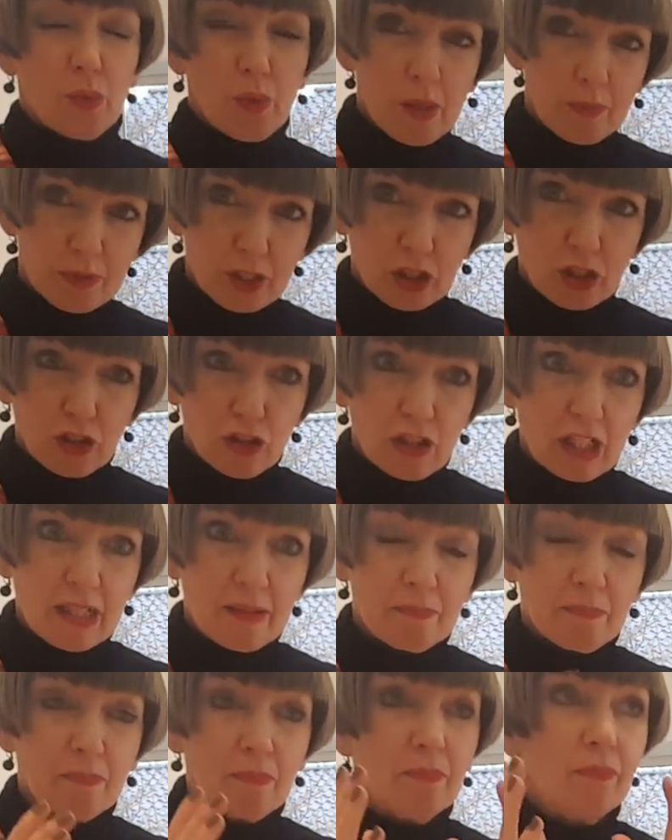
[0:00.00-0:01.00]
whipped
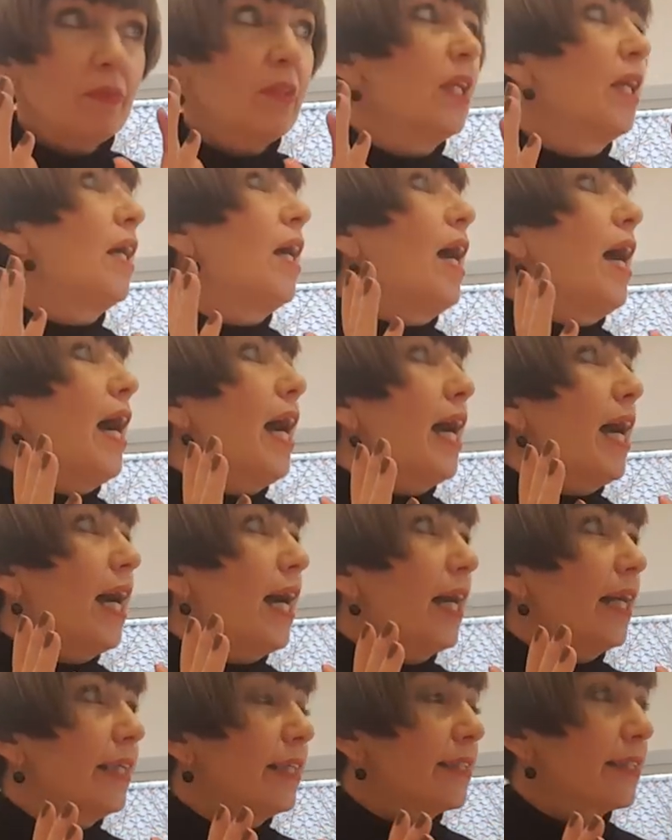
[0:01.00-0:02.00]
cream
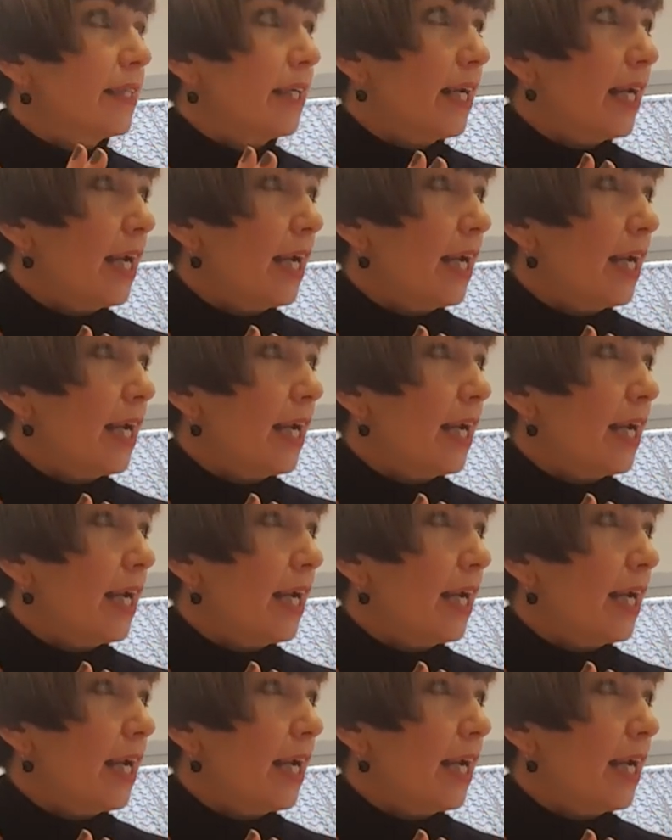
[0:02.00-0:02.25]
and